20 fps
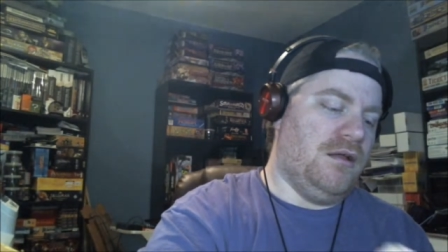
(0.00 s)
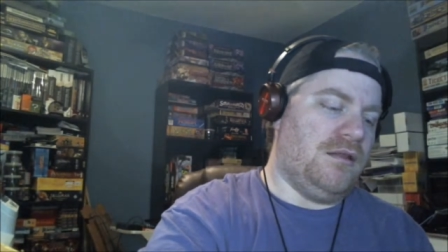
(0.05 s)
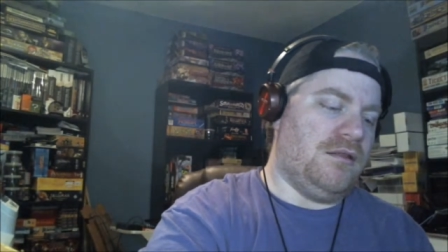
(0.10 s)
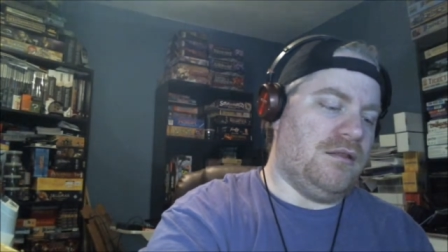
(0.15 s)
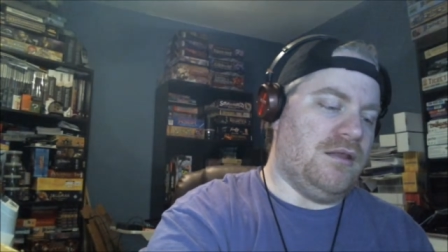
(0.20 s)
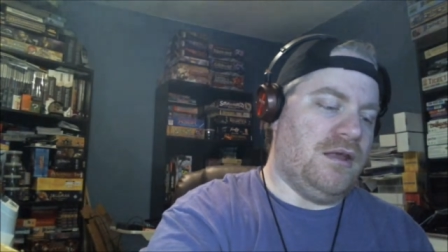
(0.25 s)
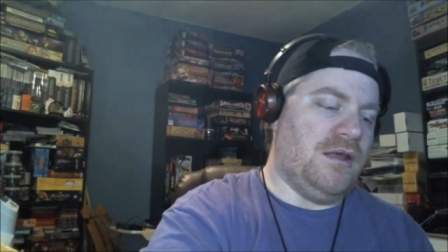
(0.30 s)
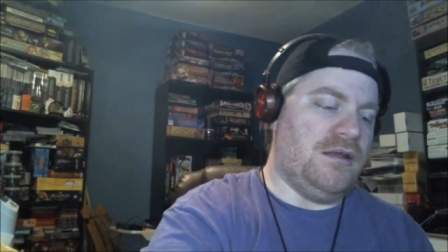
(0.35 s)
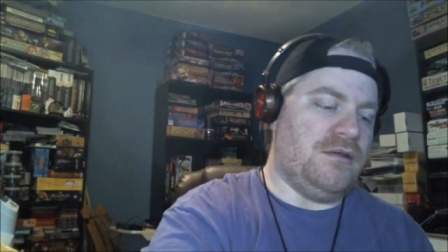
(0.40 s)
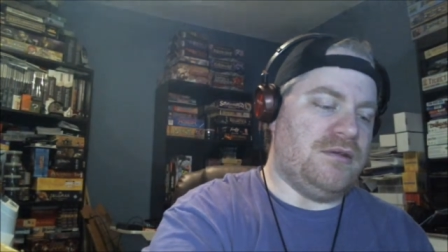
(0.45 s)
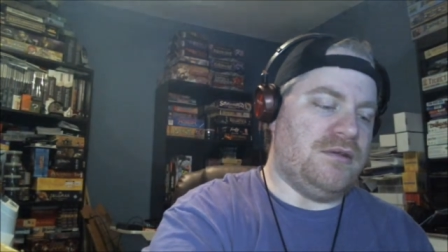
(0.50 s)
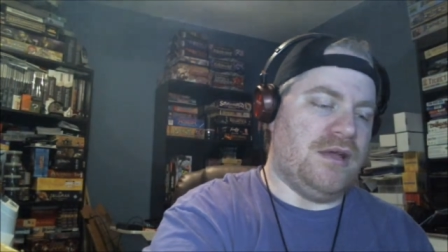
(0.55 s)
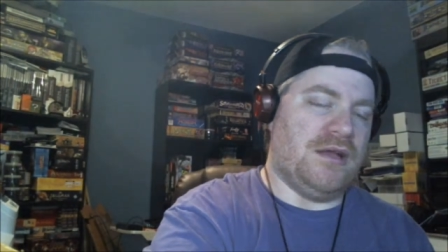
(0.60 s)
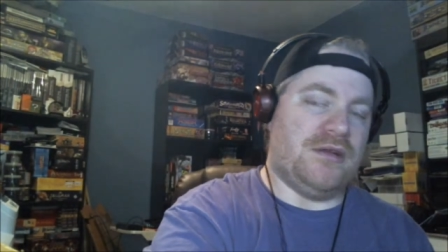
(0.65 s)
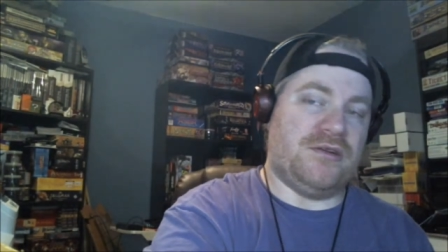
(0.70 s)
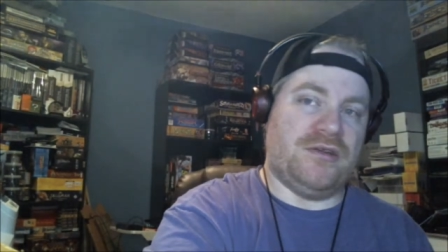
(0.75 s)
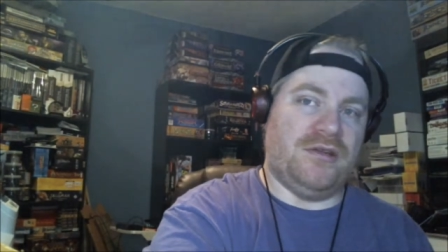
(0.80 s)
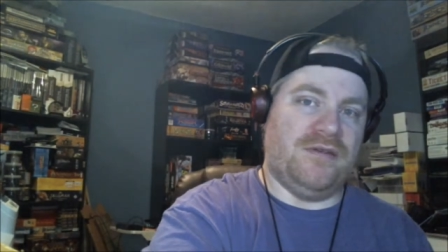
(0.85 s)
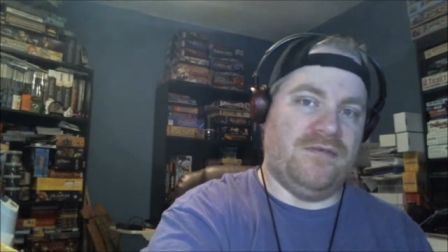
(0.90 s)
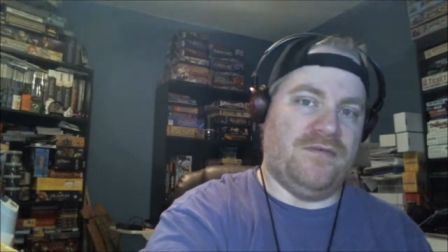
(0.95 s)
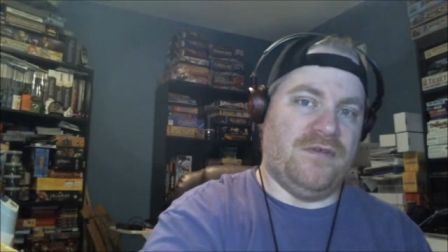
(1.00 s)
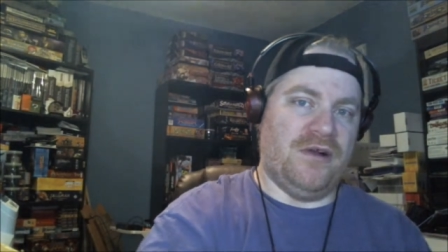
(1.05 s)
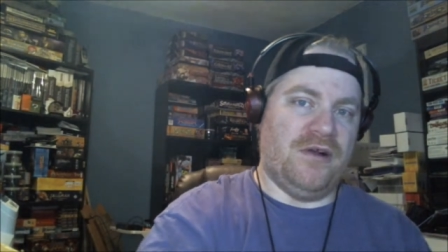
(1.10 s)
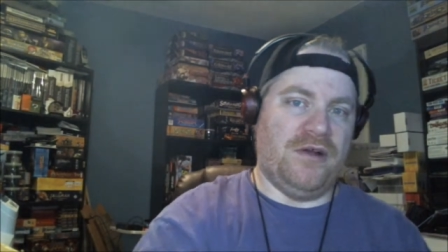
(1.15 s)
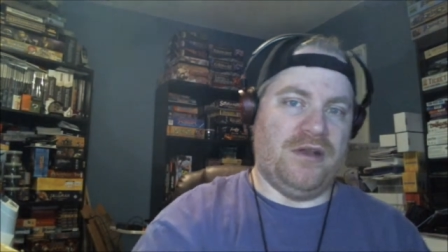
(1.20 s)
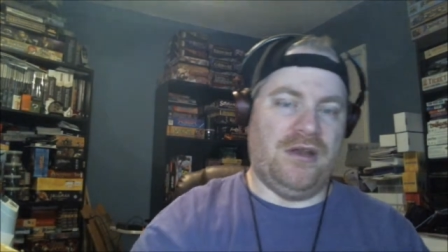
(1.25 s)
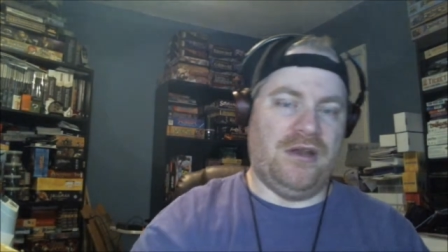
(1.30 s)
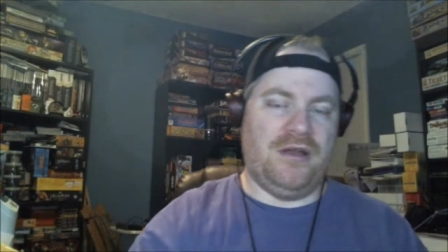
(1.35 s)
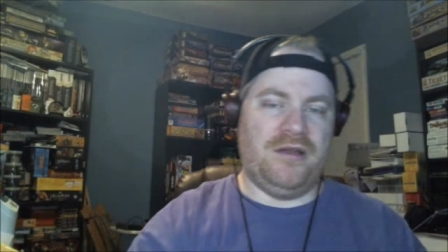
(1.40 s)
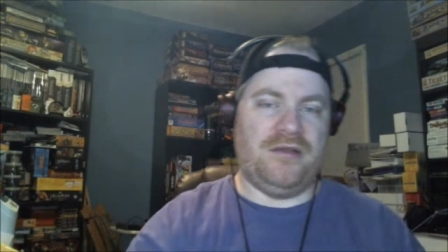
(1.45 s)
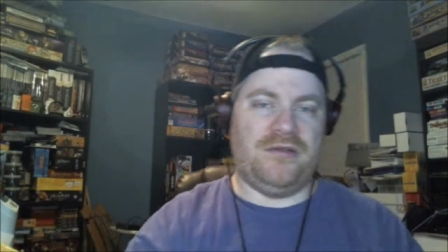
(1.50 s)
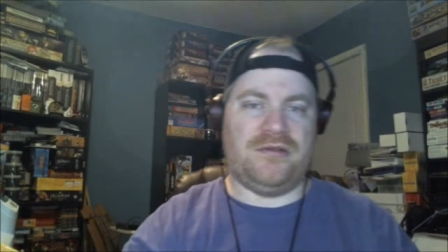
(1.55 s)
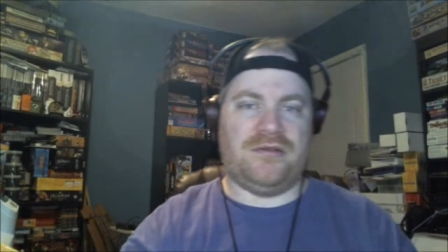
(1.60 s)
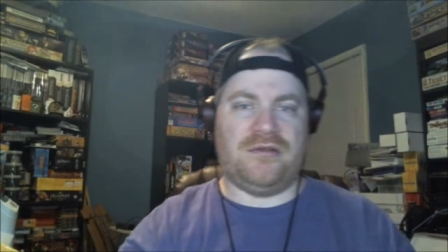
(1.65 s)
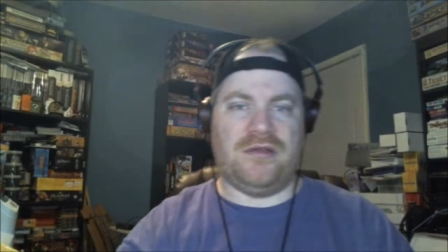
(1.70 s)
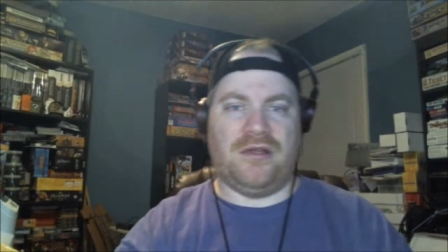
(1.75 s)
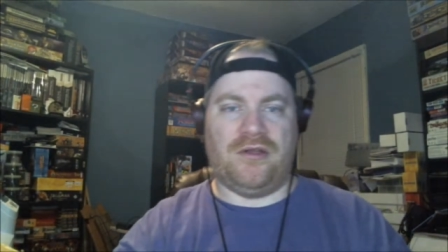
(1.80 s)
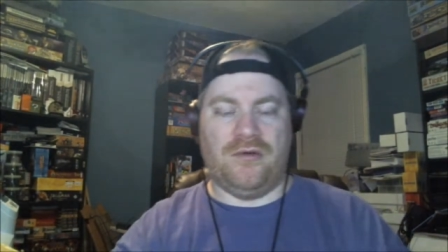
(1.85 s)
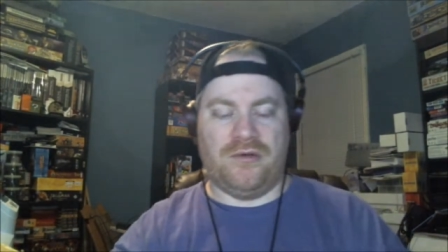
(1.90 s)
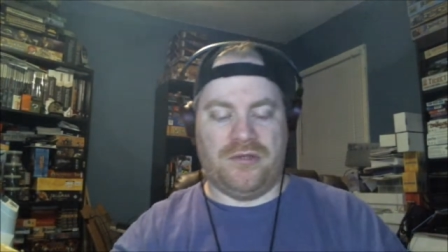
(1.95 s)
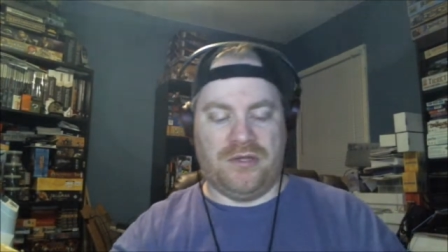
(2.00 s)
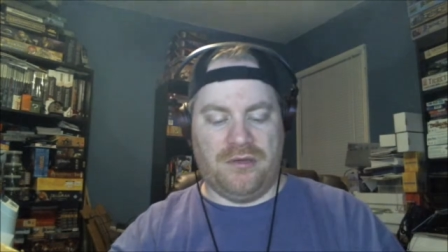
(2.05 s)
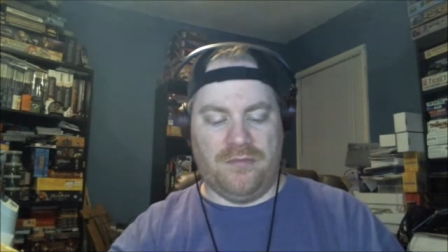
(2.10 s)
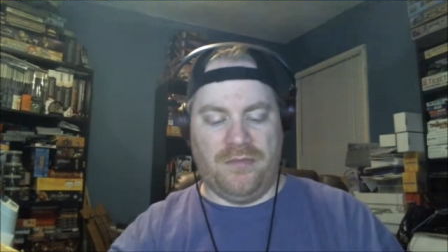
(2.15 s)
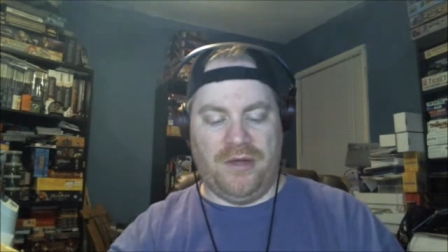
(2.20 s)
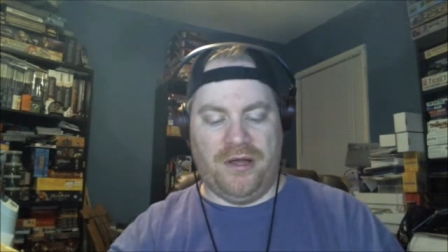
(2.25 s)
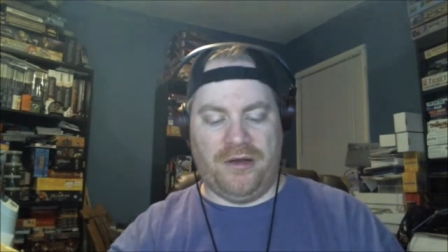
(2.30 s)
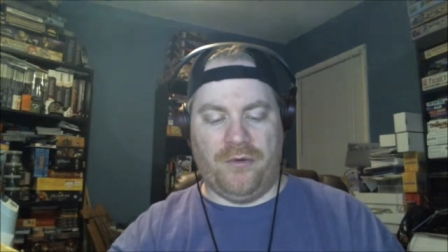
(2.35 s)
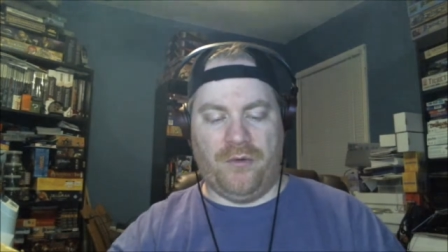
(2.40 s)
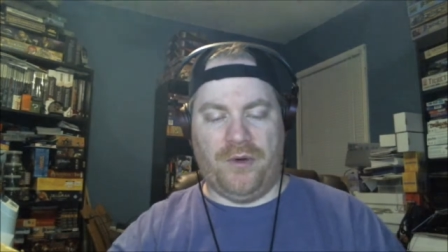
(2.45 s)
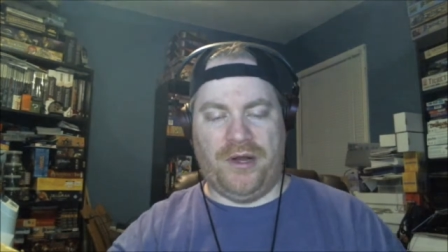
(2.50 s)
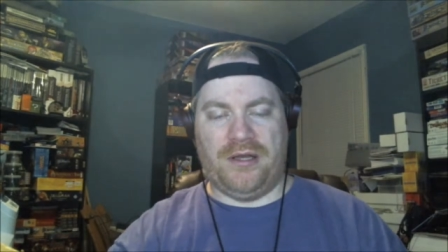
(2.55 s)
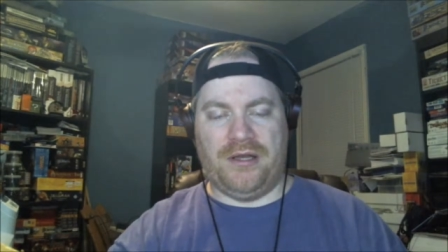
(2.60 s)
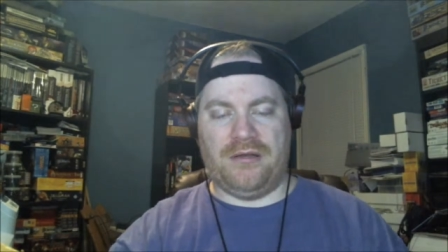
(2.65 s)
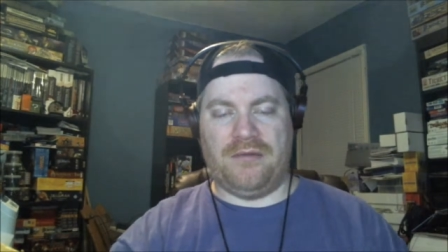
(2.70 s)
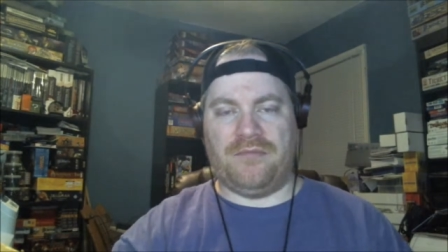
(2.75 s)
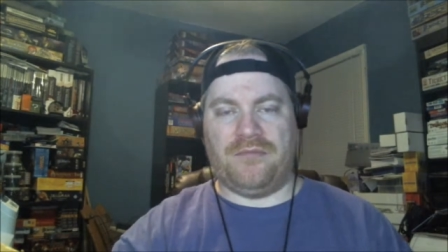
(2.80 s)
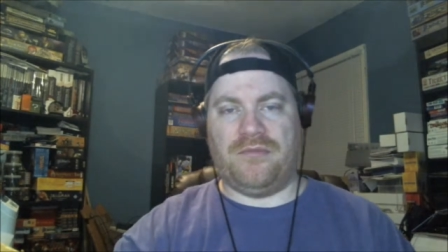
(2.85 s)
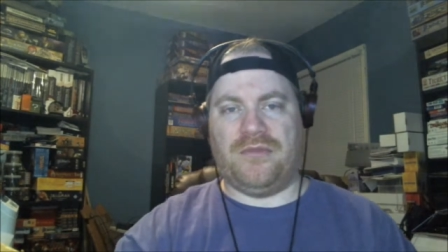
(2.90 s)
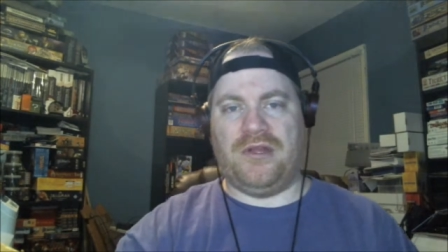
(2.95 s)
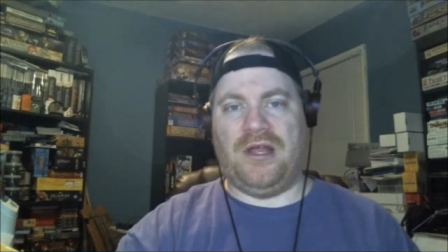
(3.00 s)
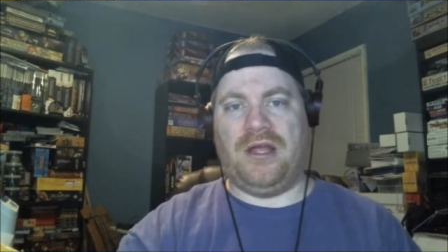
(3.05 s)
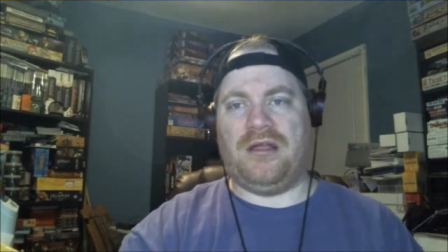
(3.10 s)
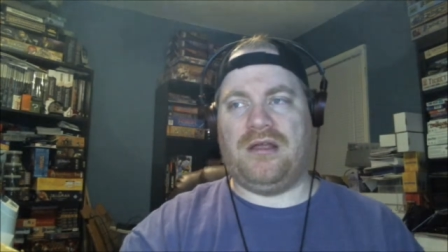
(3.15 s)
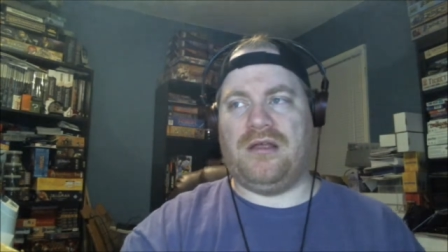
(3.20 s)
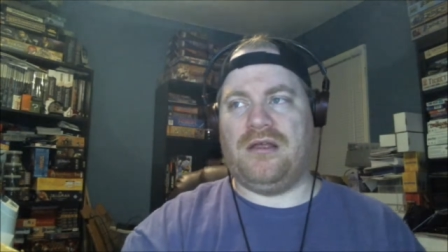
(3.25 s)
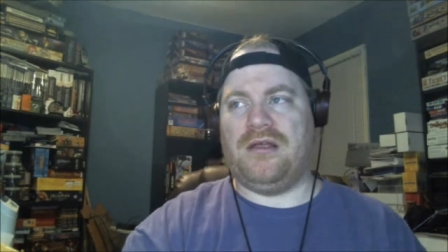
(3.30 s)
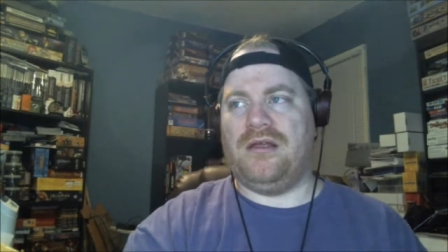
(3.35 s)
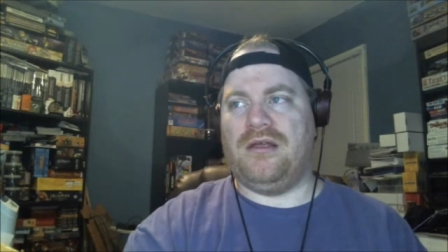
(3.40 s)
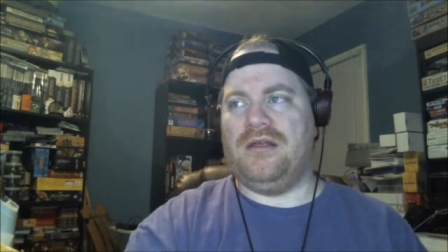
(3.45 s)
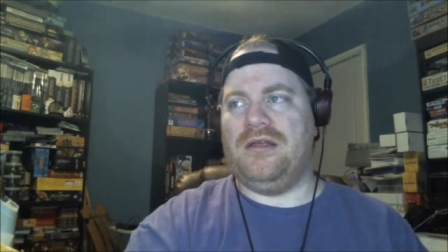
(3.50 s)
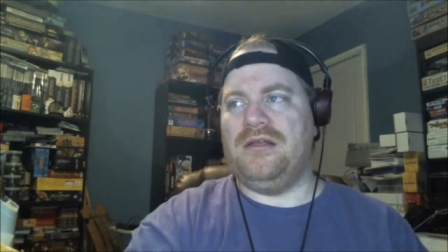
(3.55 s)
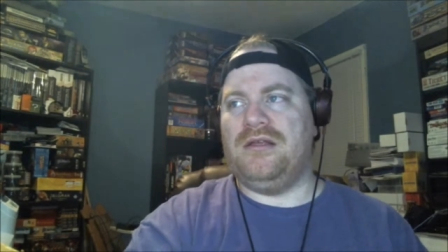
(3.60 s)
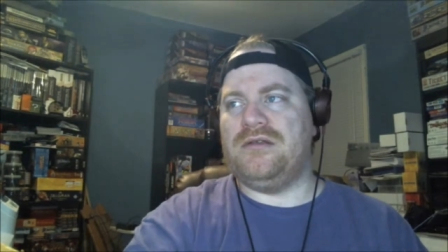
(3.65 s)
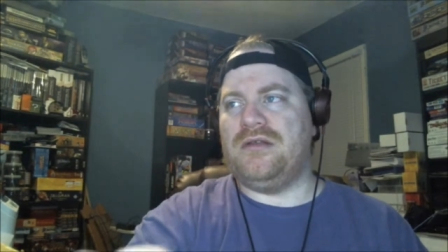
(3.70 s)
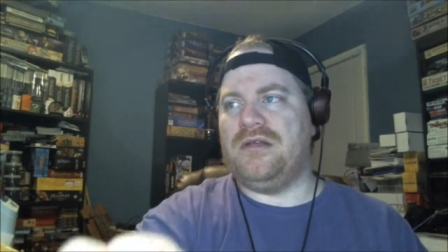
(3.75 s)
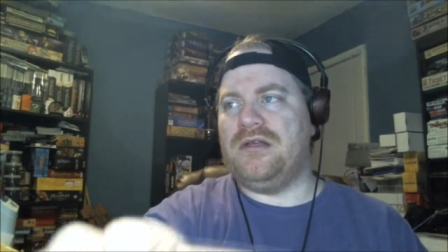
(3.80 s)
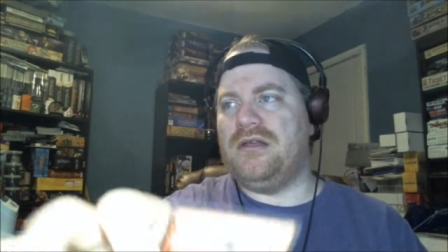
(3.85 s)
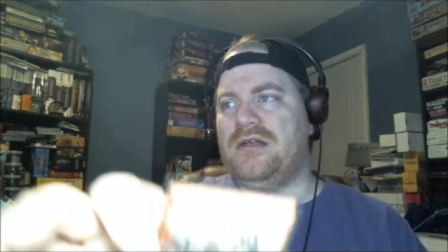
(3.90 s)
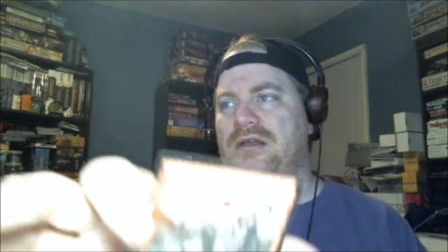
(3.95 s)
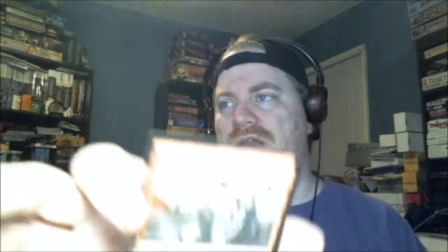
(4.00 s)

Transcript: That is actually very nice. It goes into mono white deck easily.